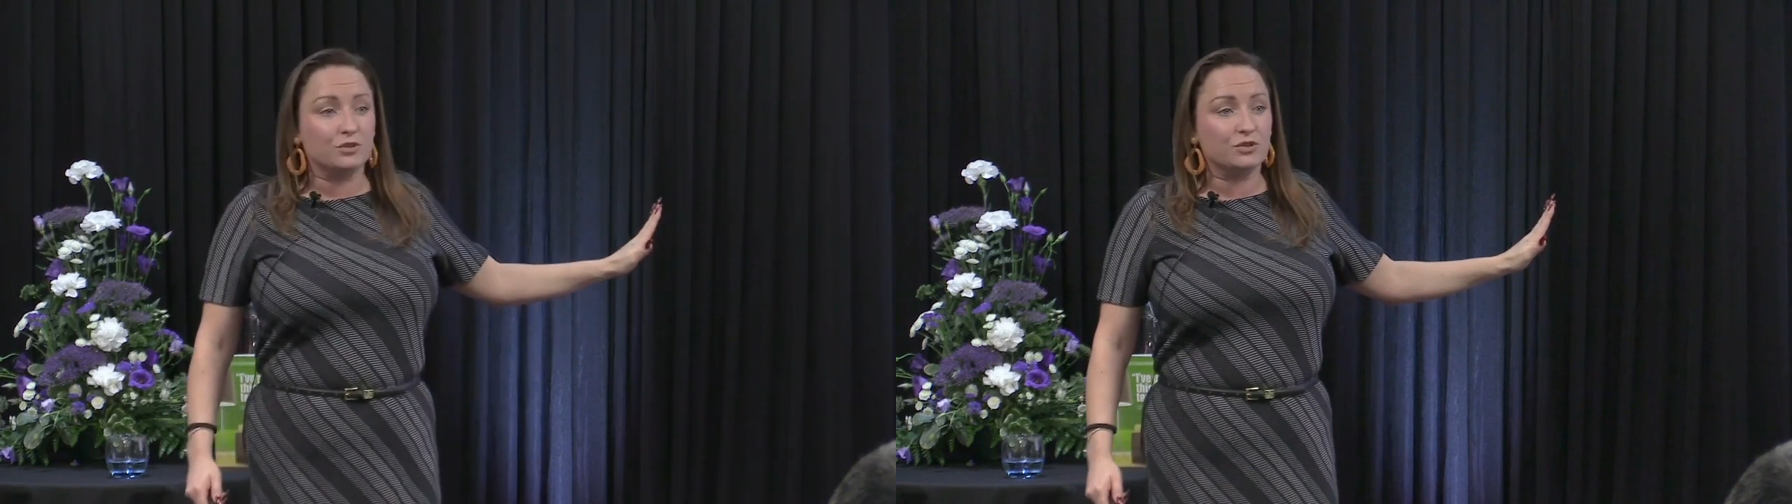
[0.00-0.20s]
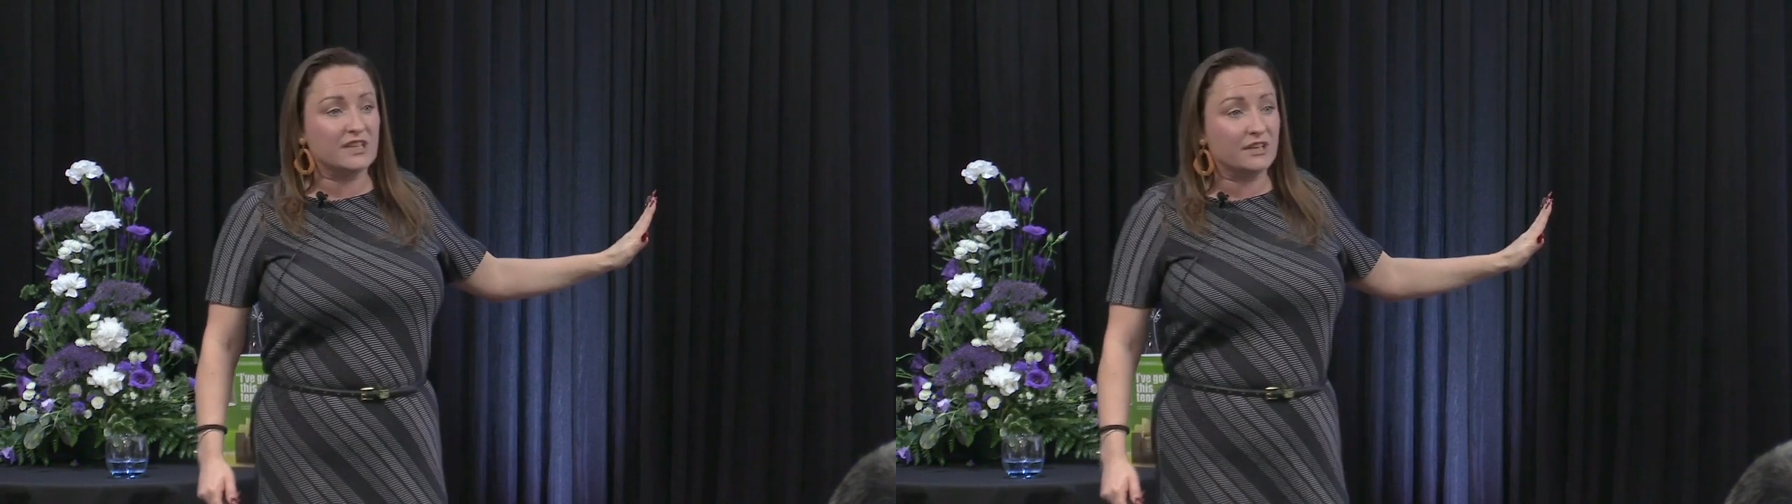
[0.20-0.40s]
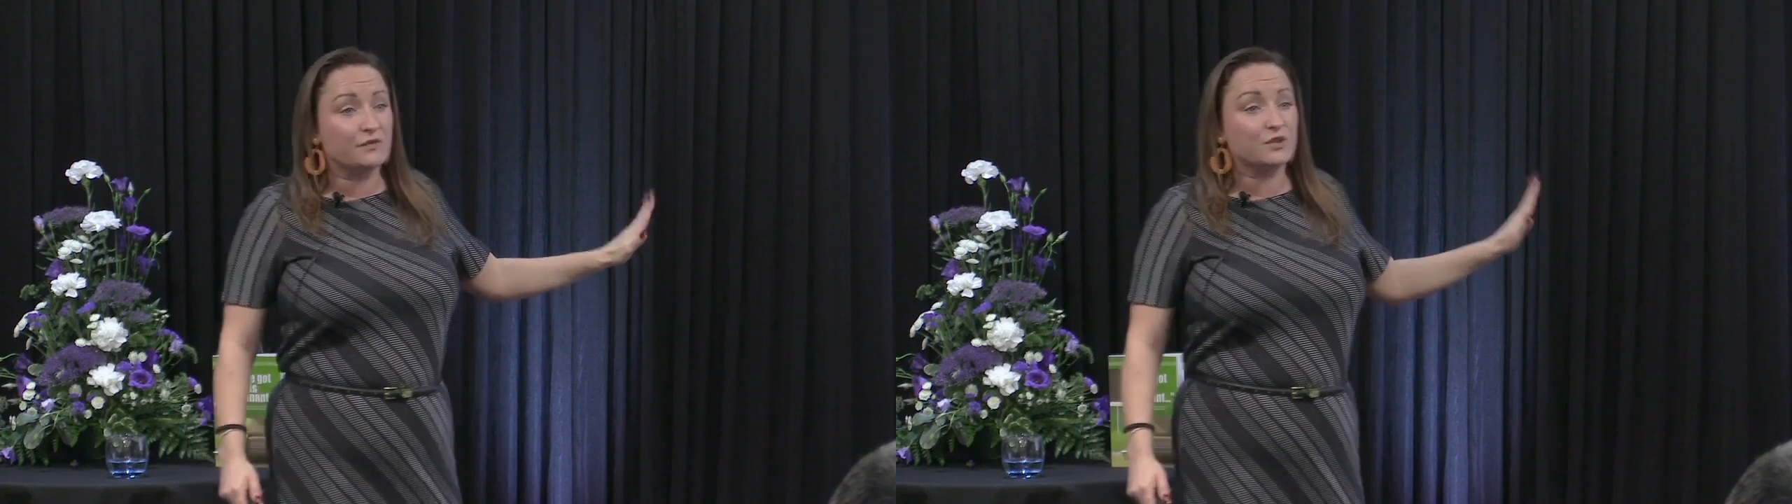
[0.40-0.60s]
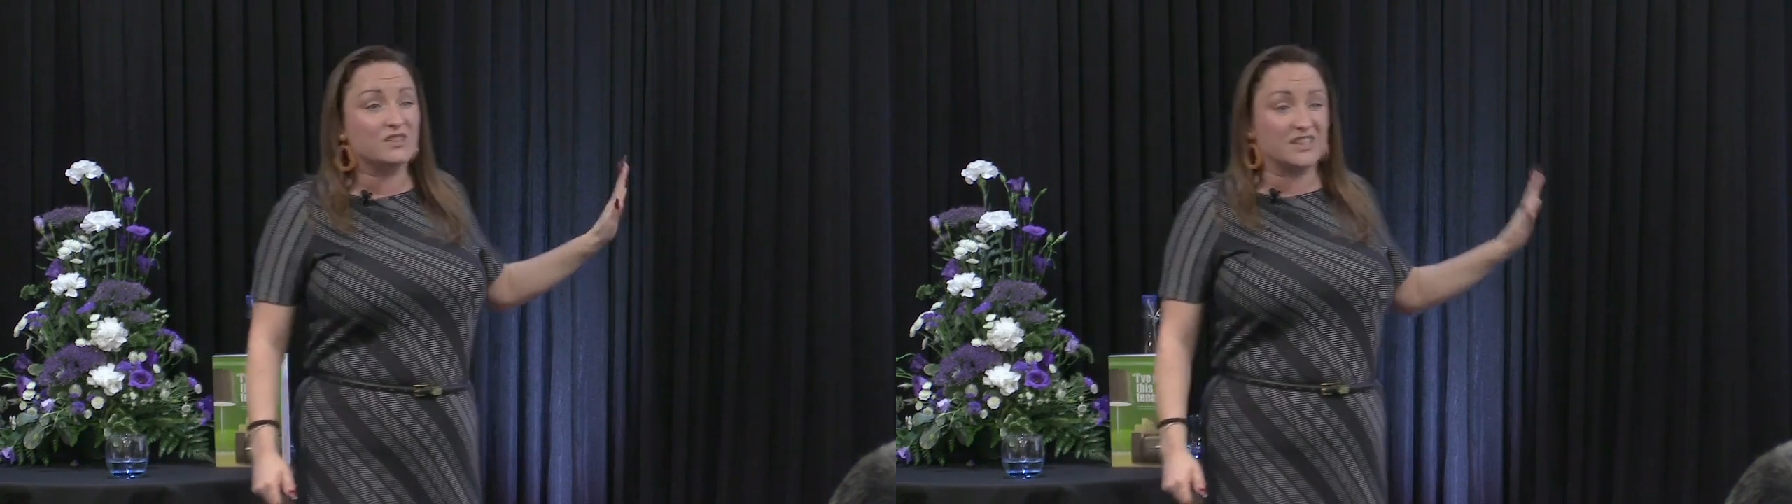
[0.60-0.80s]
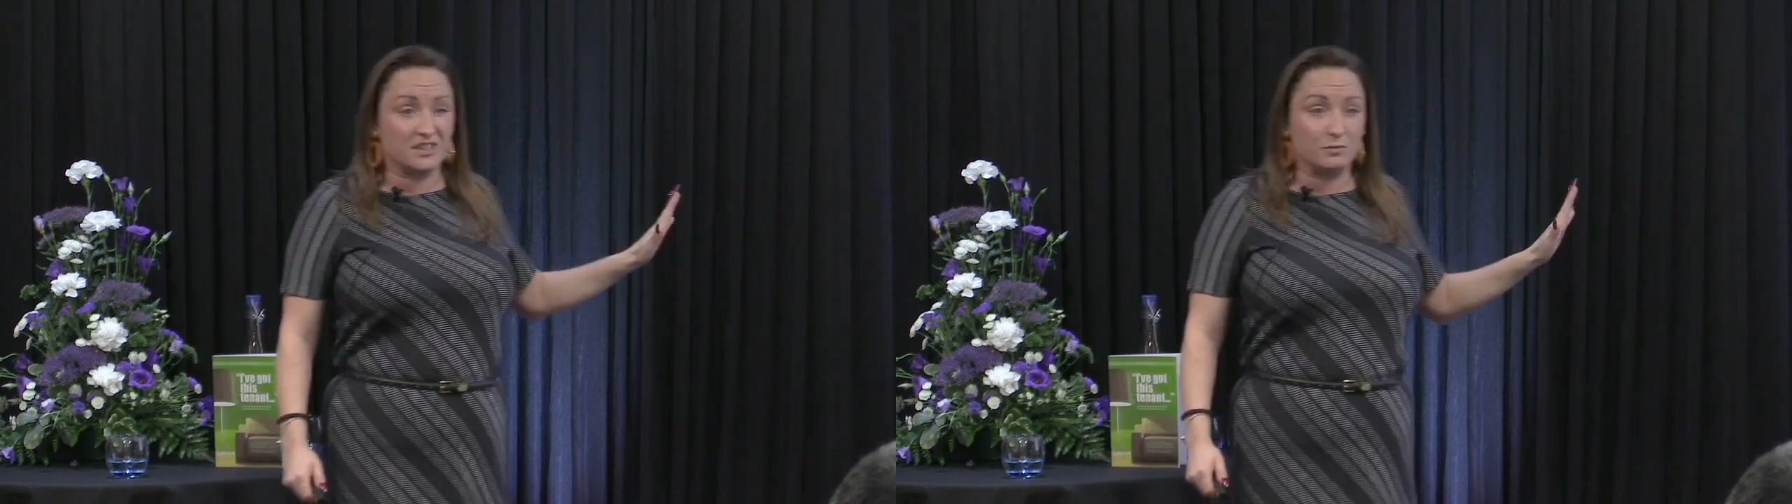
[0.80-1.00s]
your tenant for
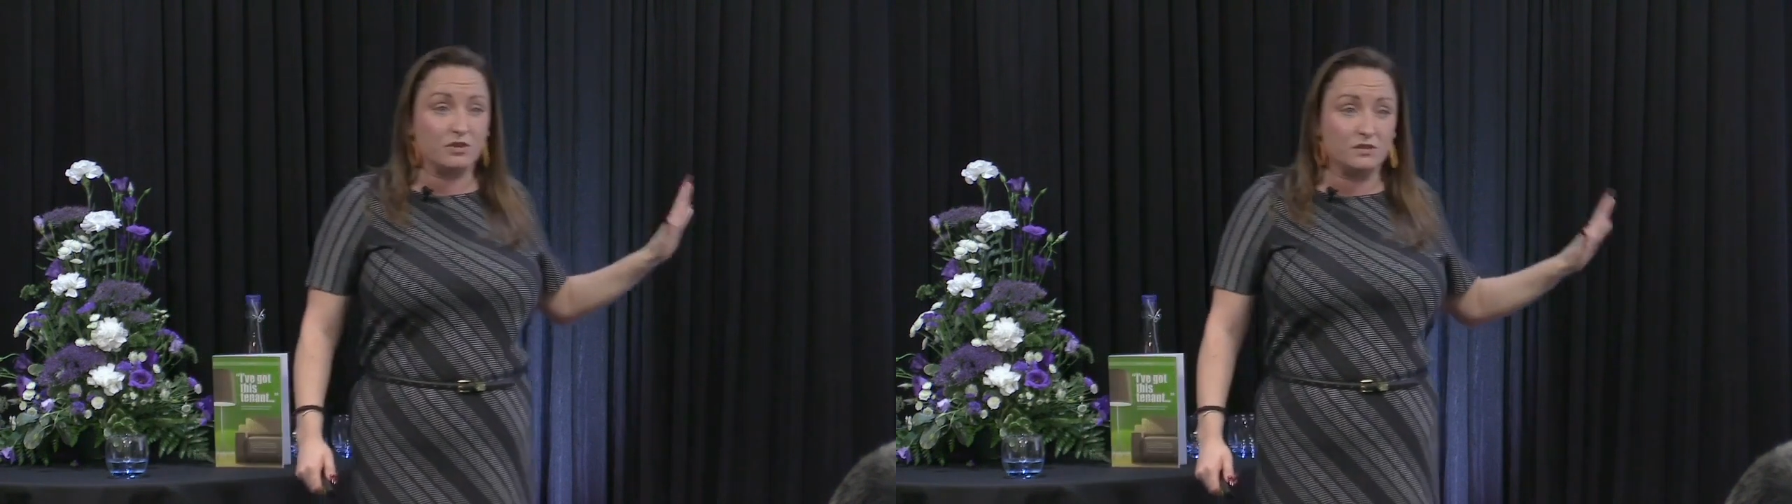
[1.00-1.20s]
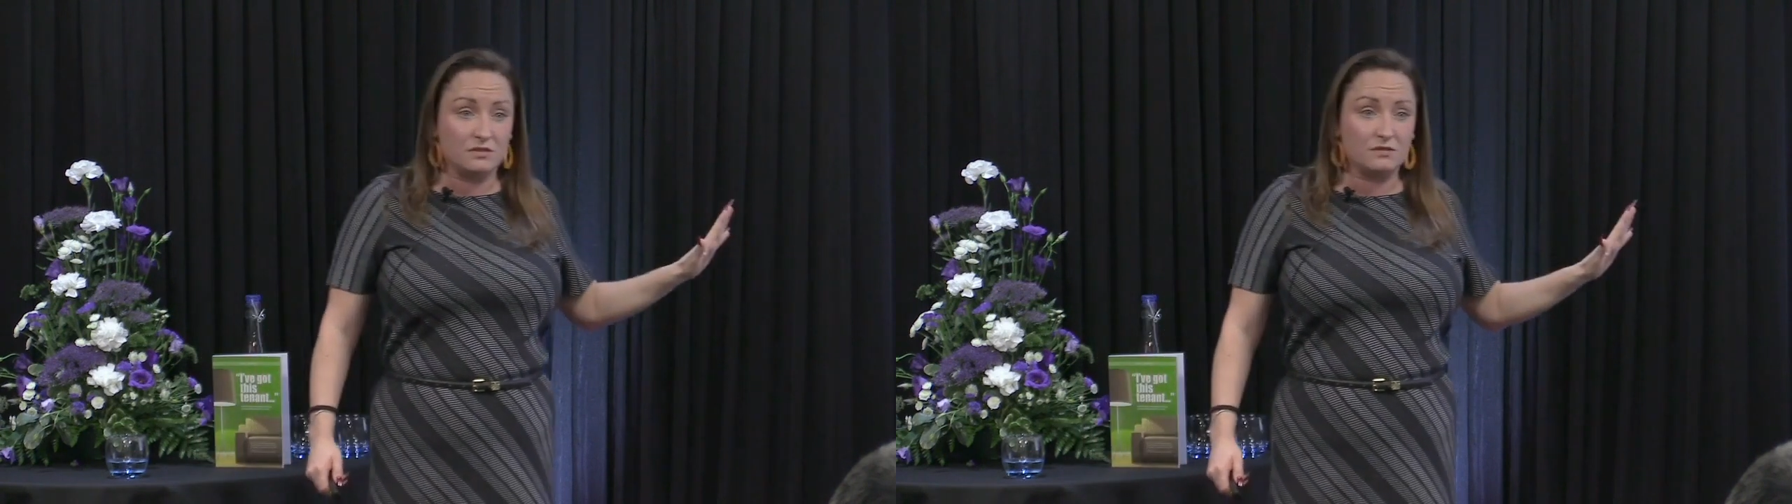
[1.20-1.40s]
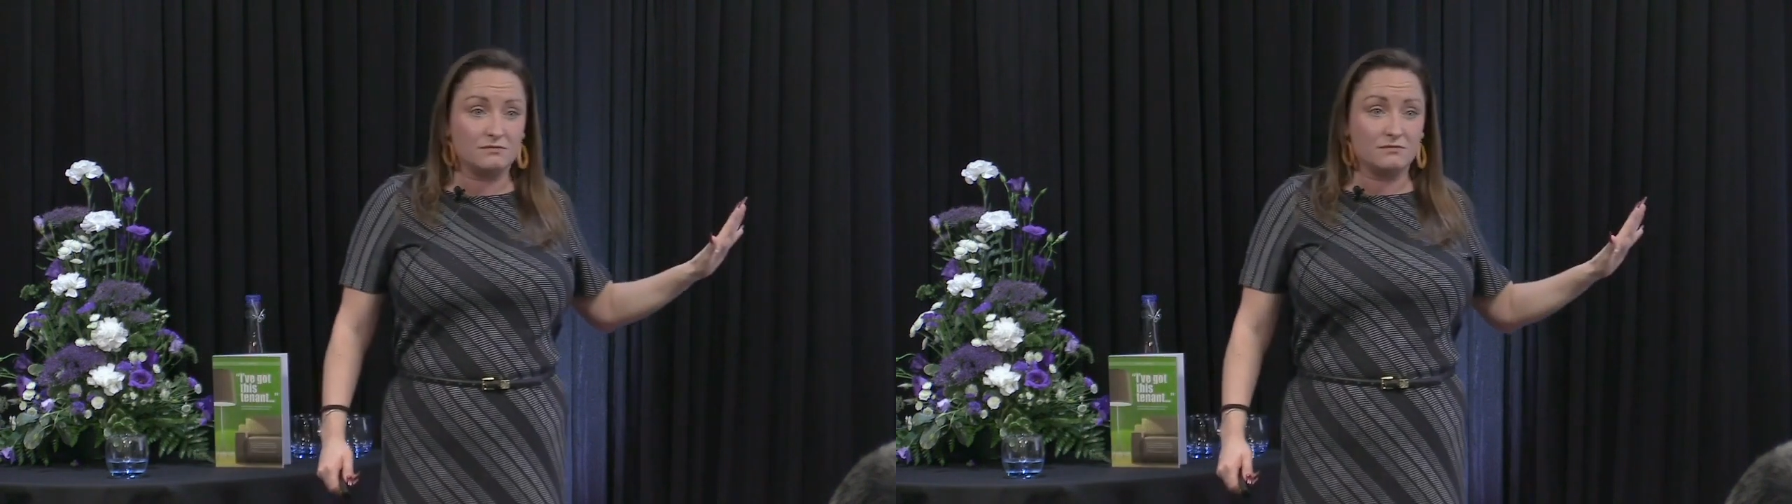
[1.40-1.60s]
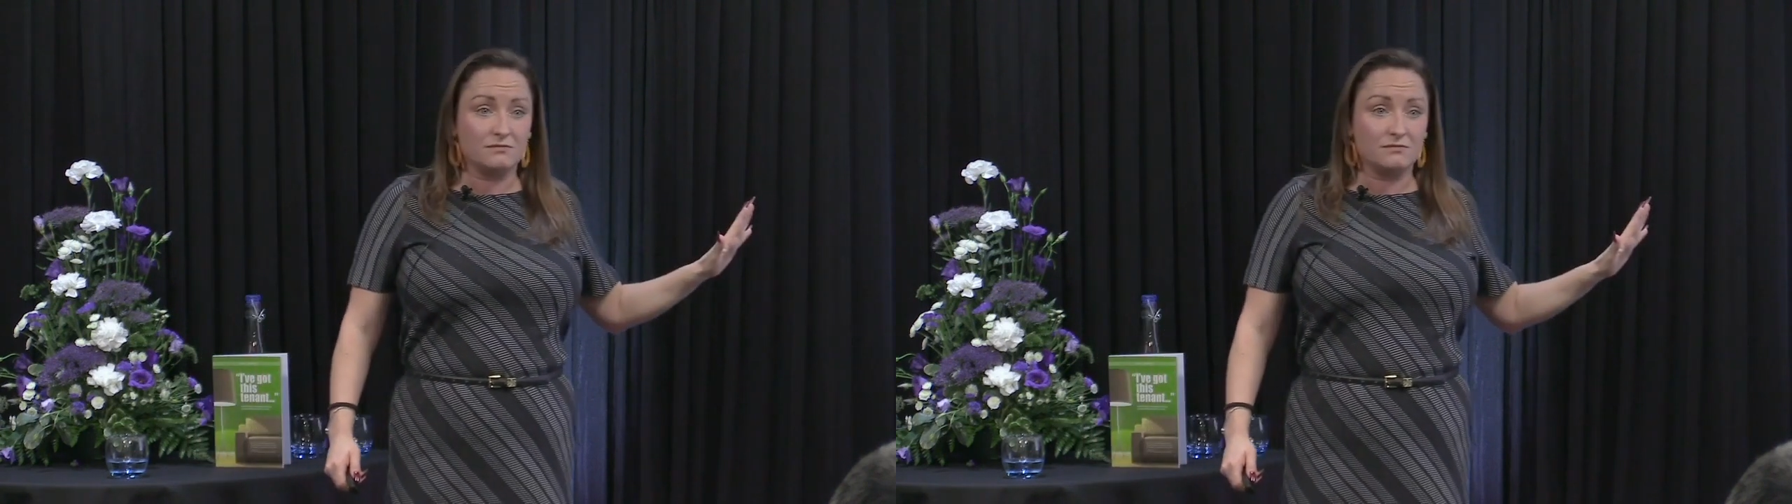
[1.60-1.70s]
6 months